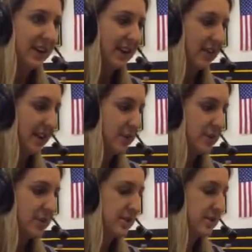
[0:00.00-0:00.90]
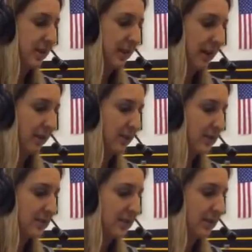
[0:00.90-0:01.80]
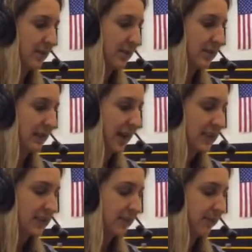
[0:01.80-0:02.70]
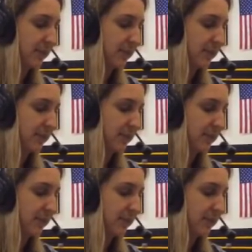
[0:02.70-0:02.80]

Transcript: and then she just somehow in this, you know, this last